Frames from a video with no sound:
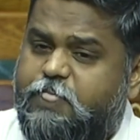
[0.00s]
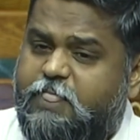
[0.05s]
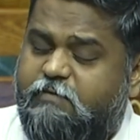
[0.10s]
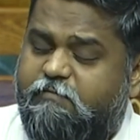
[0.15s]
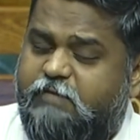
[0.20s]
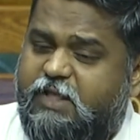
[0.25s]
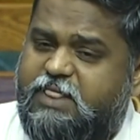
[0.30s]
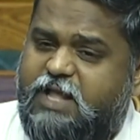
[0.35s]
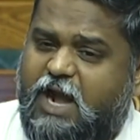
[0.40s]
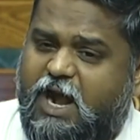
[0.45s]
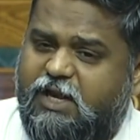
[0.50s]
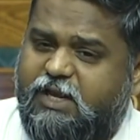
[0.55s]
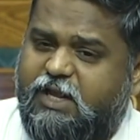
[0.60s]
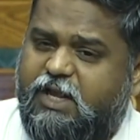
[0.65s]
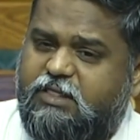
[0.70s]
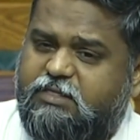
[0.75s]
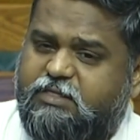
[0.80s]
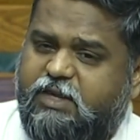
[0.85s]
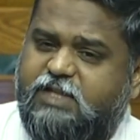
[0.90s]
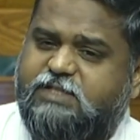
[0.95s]
when the
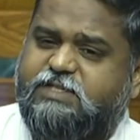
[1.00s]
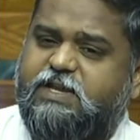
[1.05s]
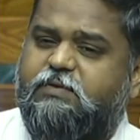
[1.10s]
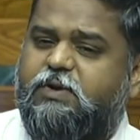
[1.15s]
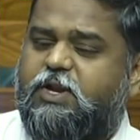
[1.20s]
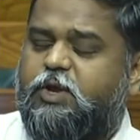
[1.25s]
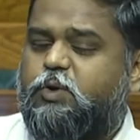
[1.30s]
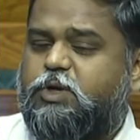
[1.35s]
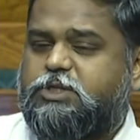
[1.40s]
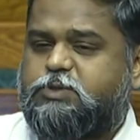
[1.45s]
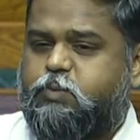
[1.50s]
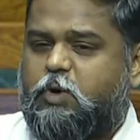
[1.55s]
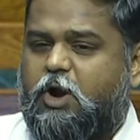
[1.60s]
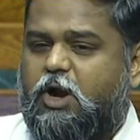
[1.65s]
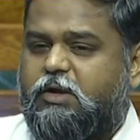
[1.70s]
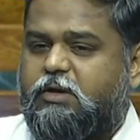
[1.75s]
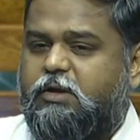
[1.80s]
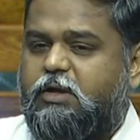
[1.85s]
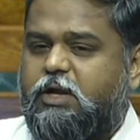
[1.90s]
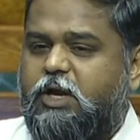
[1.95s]
Article 370 was
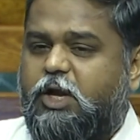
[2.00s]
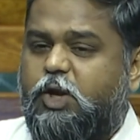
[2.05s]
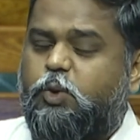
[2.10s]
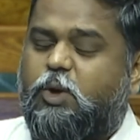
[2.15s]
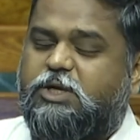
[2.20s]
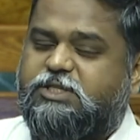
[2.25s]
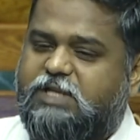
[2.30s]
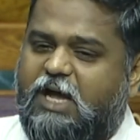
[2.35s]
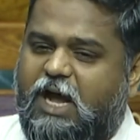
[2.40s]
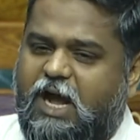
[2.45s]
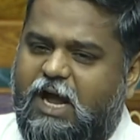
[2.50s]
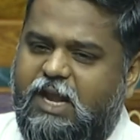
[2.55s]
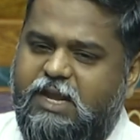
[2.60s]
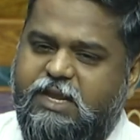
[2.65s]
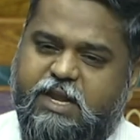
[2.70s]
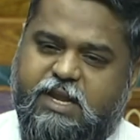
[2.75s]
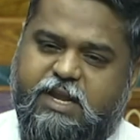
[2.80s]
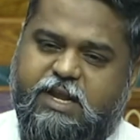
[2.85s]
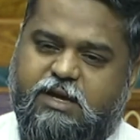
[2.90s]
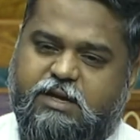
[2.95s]
brought, it was our
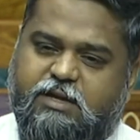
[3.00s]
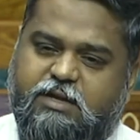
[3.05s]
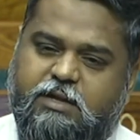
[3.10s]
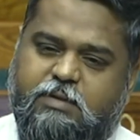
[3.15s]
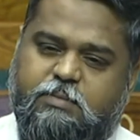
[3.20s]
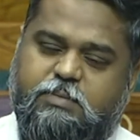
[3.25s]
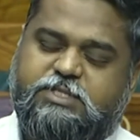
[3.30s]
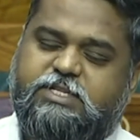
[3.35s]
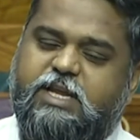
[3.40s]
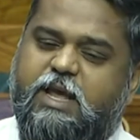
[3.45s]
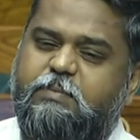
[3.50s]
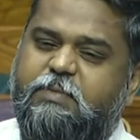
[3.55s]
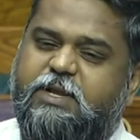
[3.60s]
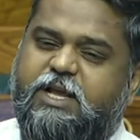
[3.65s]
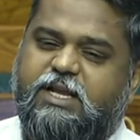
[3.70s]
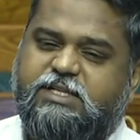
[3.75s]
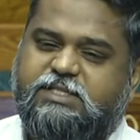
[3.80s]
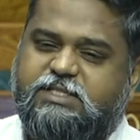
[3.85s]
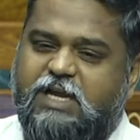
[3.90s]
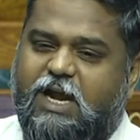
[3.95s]
leader, Mr.
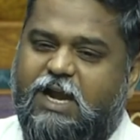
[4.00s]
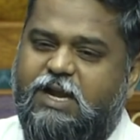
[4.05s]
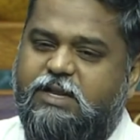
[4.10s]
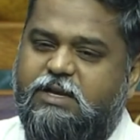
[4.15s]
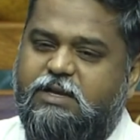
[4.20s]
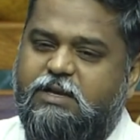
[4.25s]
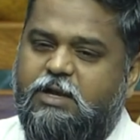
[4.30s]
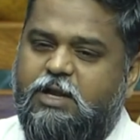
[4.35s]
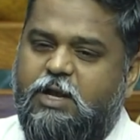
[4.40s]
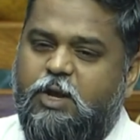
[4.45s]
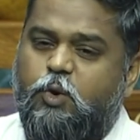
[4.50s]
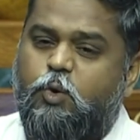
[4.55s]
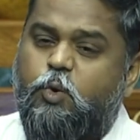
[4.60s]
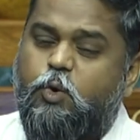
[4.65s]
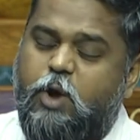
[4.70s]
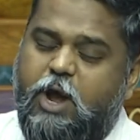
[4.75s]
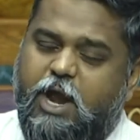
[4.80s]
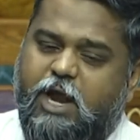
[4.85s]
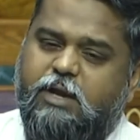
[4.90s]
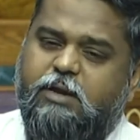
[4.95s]
M.K. Stalin,
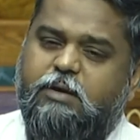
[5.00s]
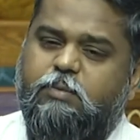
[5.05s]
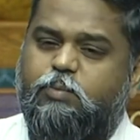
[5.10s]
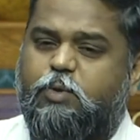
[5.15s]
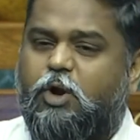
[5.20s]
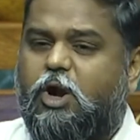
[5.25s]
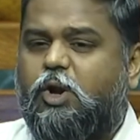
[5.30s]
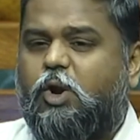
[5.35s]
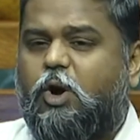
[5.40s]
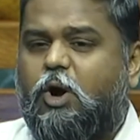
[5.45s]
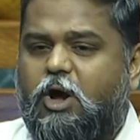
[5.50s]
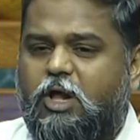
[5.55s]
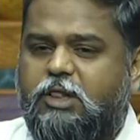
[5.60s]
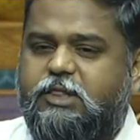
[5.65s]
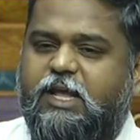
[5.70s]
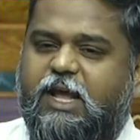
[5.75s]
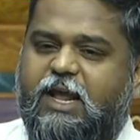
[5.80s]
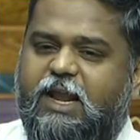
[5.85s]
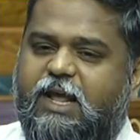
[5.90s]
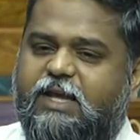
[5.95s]
who had brought all
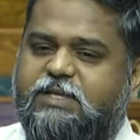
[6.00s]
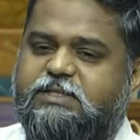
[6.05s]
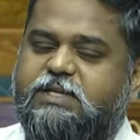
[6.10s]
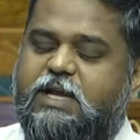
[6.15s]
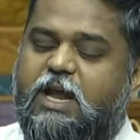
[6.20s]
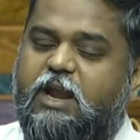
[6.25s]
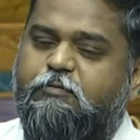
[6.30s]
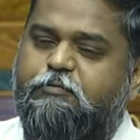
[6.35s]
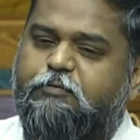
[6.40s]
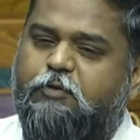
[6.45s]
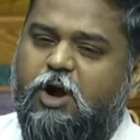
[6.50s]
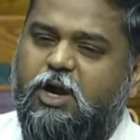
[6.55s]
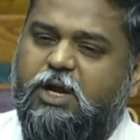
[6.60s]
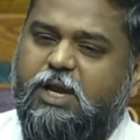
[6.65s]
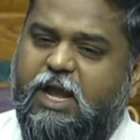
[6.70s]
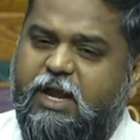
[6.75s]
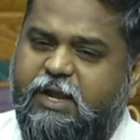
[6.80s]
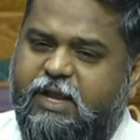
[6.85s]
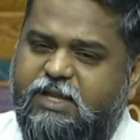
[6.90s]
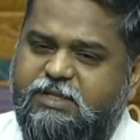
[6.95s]
the allies and fought
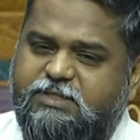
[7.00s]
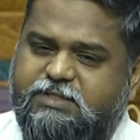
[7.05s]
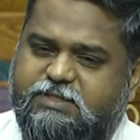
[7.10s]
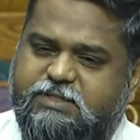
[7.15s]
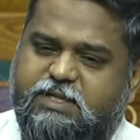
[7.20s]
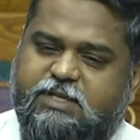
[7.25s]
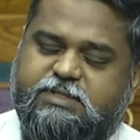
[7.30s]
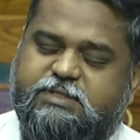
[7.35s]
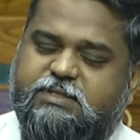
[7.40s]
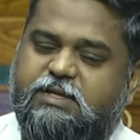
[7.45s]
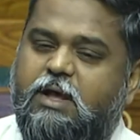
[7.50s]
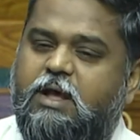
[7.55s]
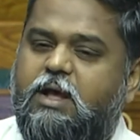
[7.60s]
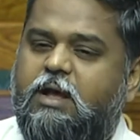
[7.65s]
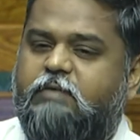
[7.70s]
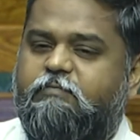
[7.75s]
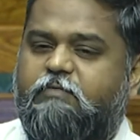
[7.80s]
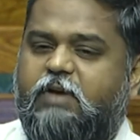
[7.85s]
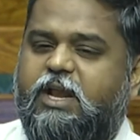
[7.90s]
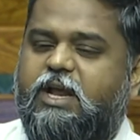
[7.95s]
against this
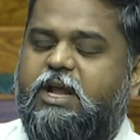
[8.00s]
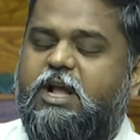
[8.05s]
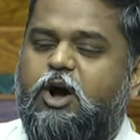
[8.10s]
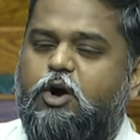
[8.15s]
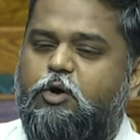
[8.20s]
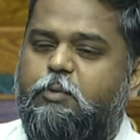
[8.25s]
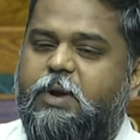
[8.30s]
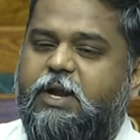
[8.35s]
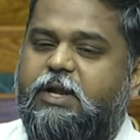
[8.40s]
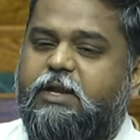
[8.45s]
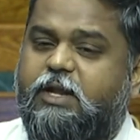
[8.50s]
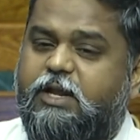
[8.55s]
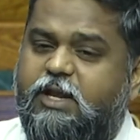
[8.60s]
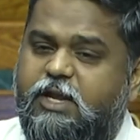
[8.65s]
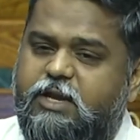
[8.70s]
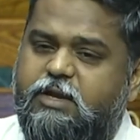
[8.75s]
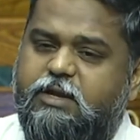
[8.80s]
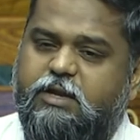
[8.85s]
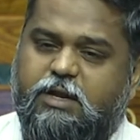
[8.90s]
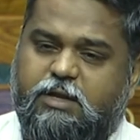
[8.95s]
very government
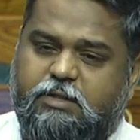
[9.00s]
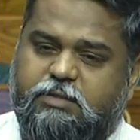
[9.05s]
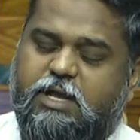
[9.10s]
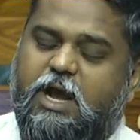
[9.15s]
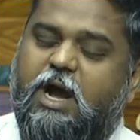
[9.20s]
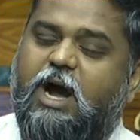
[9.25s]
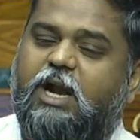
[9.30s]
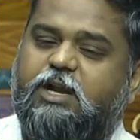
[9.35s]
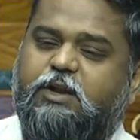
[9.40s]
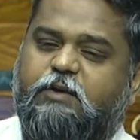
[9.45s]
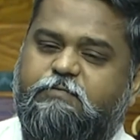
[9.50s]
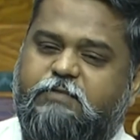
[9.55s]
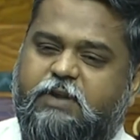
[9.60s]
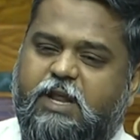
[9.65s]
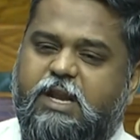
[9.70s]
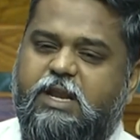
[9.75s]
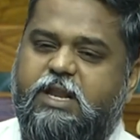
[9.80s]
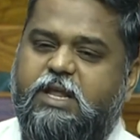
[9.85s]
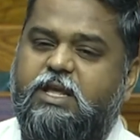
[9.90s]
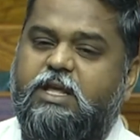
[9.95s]
in the heart of
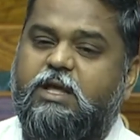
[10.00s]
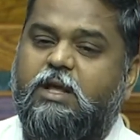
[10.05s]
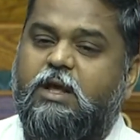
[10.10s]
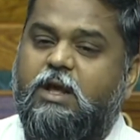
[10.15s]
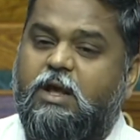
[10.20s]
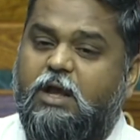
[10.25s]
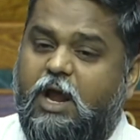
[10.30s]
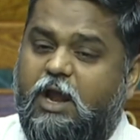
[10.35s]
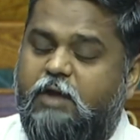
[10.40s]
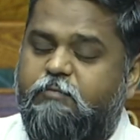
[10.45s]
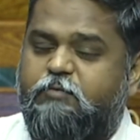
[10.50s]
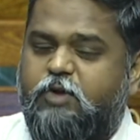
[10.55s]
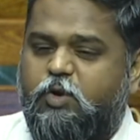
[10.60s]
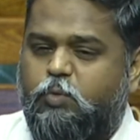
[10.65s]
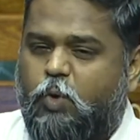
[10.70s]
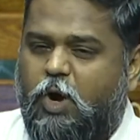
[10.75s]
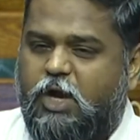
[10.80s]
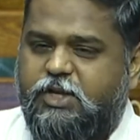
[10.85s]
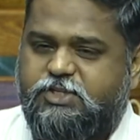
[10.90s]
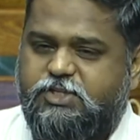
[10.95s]
Delhi, and we
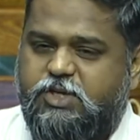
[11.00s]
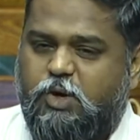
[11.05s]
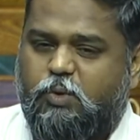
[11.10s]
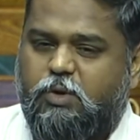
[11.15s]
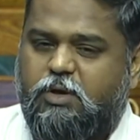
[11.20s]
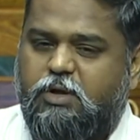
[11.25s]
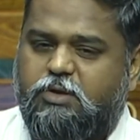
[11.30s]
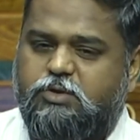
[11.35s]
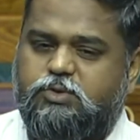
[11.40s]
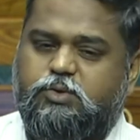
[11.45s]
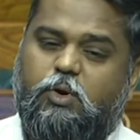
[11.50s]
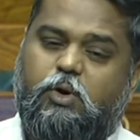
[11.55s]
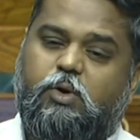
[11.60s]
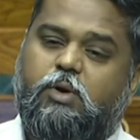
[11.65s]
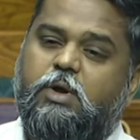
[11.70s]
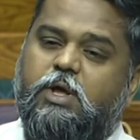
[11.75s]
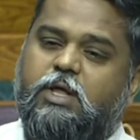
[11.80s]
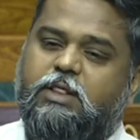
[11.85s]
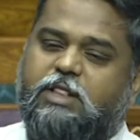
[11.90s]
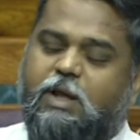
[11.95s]
voiced out. So
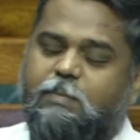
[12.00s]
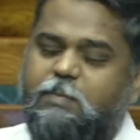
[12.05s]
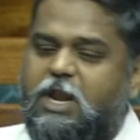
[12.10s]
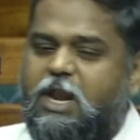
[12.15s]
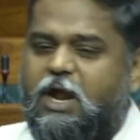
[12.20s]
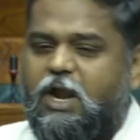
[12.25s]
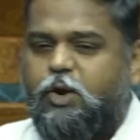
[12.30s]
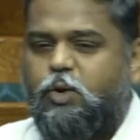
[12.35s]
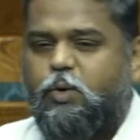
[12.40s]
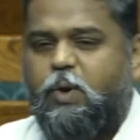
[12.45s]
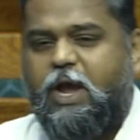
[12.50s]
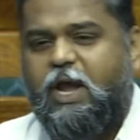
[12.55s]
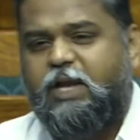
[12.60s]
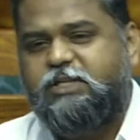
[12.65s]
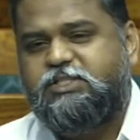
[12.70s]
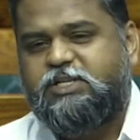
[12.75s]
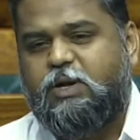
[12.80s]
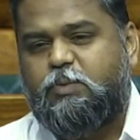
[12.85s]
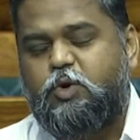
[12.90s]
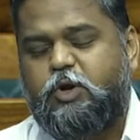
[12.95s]
Tamil Nadu and
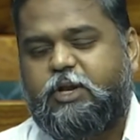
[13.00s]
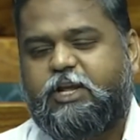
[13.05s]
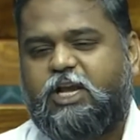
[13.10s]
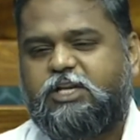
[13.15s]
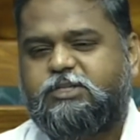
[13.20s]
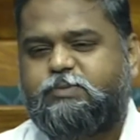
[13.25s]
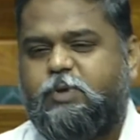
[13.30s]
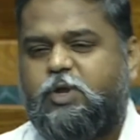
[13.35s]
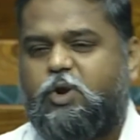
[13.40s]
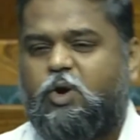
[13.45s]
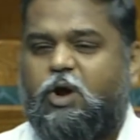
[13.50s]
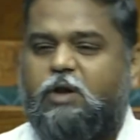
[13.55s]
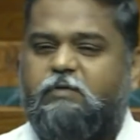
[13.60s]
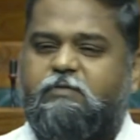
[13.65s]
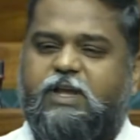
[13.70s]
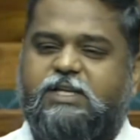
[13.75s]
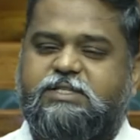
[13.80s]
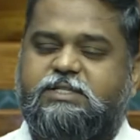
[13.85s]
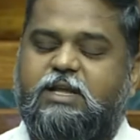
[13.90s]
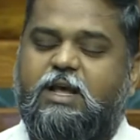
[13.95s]
Jammu and Kashmir
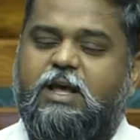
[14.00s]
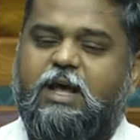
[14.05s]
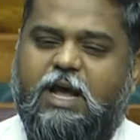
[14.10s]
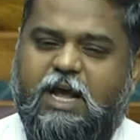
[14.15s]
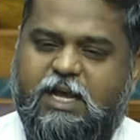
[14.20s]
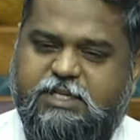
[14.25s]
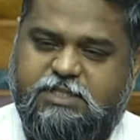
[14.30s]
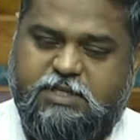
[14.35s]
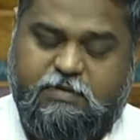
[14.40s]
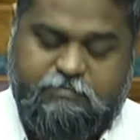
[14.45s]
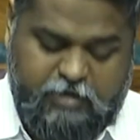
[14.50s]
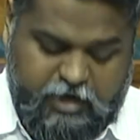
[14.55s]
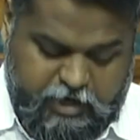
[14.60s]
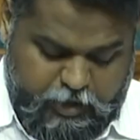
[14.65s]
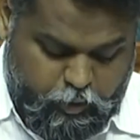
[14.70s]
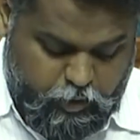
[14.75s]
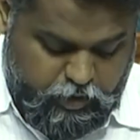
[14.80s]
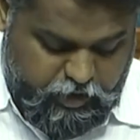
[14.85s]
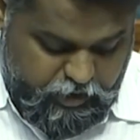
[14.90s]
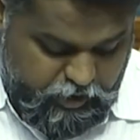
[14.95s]
always has a very
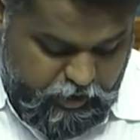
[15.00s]
good